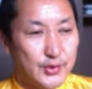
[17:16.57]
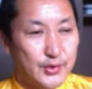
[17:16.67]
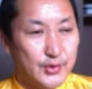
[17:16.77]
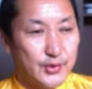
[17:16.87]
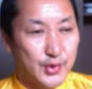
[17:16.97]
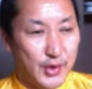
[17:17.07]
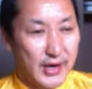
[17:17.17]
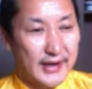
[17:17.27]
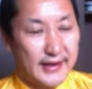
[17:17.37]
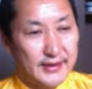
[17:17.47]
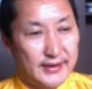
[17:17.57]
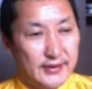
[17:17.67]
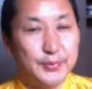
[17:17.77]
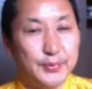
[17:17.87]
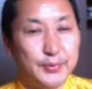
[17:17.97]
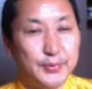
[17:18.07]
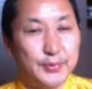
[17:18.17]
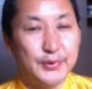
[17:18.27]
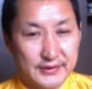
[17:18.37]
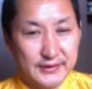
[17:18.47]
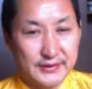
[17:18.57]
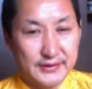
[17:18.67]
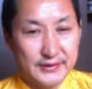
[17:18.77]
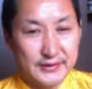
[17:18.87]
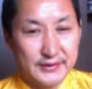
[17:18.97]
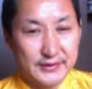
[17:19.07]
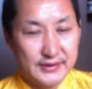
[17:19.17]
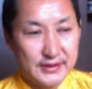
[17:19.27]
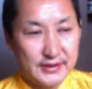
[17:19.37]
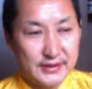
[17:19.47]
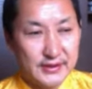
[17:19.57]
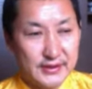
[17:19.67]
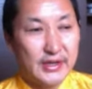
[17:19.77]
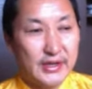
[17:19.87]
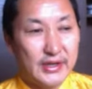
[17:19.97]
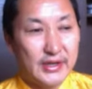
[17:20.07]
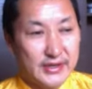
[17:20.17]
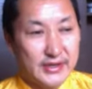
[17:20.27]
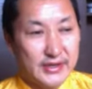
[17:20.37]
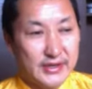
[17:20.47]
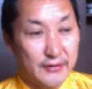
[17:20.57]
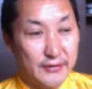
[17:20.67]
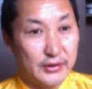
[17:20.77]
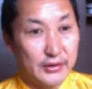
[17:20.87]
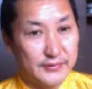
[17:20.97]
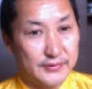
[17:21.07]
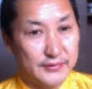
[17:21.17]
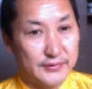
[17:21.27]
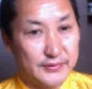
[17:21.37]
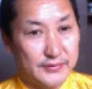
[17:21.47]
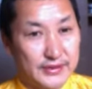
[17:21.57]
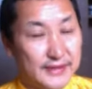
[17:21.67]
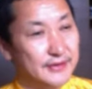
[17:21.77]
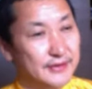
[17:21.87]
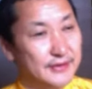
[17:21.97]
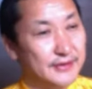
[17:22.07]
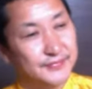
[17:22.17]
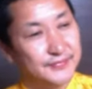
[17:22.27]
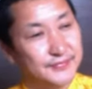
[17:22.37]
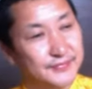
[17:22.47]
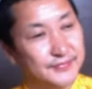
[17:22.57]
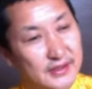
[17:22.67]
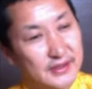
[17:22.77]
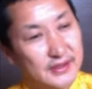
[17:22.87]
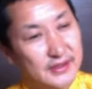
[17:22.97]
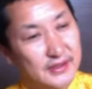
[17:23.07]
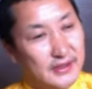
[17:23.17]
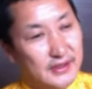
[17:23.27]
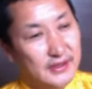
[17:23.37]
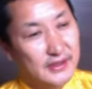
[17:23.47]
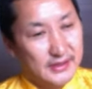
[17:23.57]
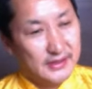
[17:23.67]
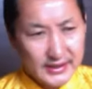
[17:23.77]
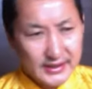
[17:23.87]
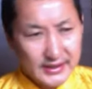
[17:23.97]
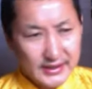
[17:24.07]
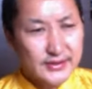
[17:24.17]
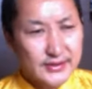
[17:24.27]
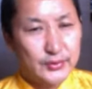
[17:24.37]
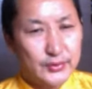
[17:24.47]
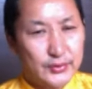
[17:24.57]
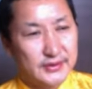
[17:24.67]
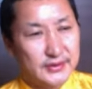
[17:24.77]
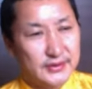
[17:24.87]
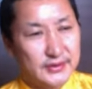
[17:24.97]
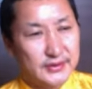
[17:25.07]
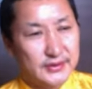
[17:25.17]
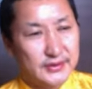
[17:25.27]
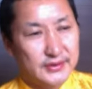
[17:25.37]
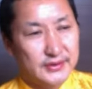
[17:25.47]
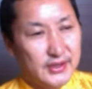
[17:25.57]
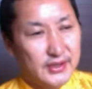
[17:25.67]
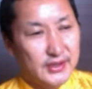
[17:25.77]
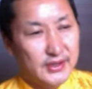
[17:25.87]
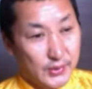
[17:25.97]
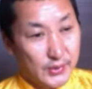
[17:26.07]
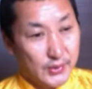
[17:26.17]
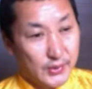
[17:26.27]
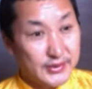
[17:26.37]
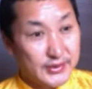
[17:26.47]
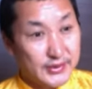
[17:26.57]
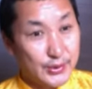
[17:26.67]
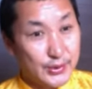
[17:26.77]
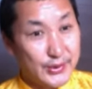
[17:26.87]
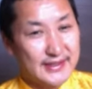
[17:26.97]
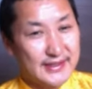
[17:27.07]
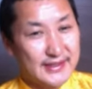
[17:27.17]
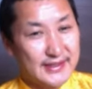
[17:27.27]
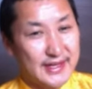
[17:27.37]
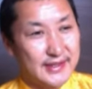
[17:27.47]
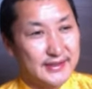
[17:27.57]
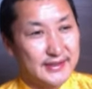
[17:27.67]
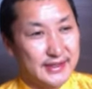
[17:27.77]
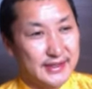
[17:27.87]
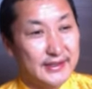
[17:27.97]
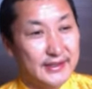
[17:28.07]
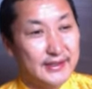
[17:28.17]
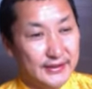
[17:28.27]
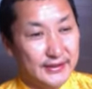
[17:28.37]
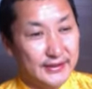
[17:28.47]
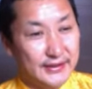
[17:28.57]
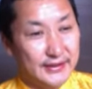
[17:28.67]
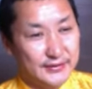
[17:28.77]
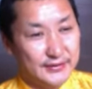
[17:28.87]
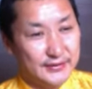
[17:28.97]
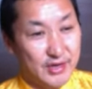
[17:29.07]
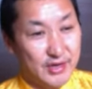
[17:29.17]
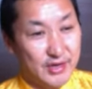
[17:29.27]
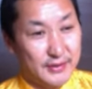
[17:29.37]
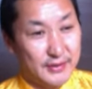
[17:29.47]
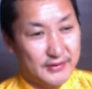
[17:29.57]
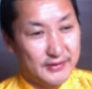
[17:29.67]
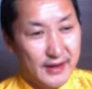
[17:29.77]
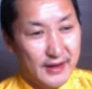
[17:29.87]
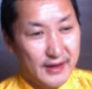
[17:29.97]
to try or to put effort to get rid of the cause of the sufferings. It is the truth. Once we recognize inner thief, robber,